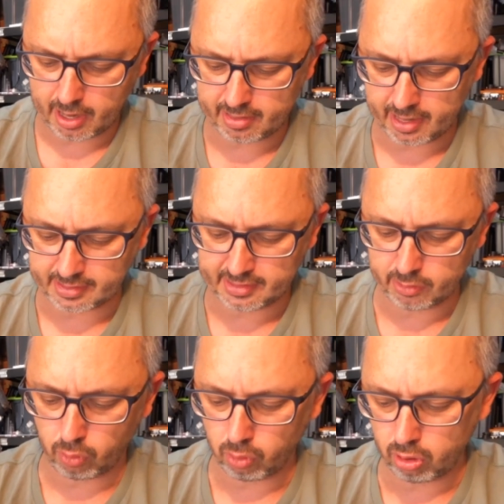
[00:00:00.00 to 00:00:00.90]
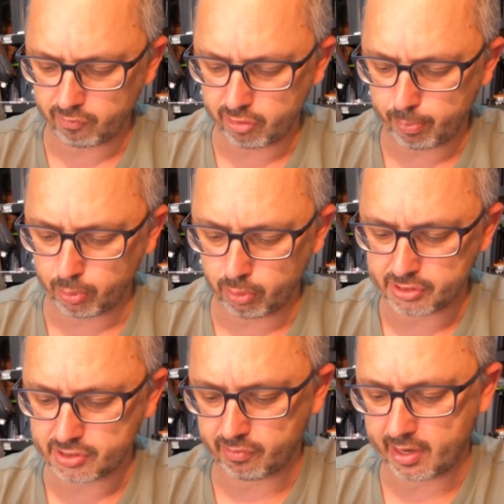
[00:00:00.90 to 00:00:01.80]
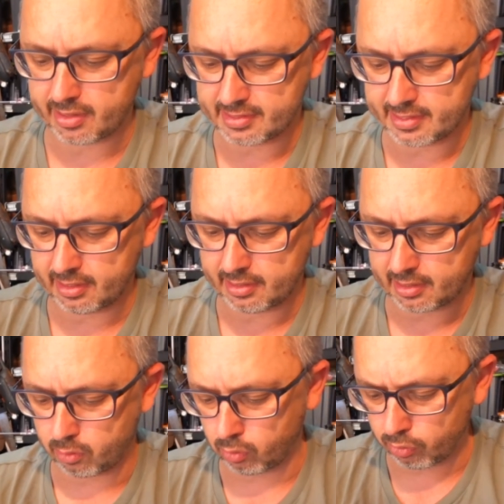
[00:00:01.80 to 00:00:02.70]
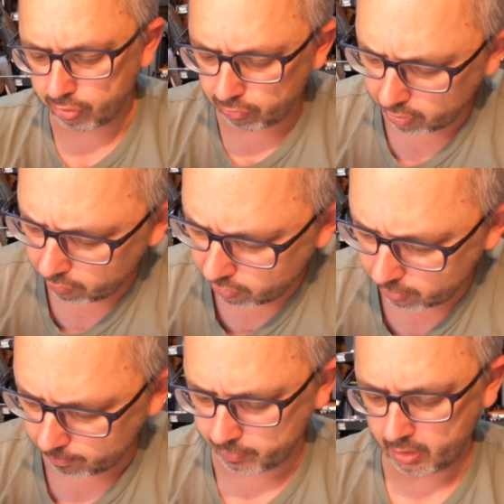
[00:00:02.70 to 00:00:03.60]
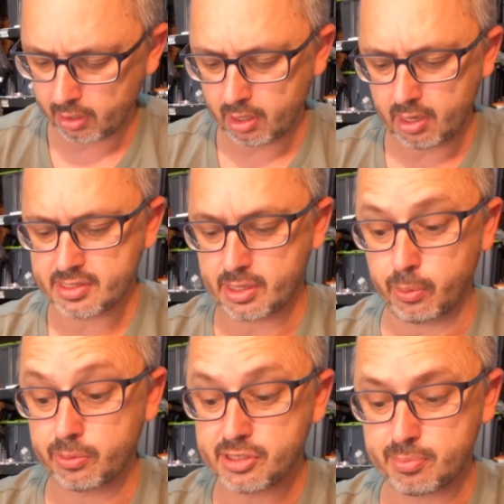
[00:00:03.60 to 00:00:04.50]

and that's in all of the ports around the cylinder, all three of them. So we'll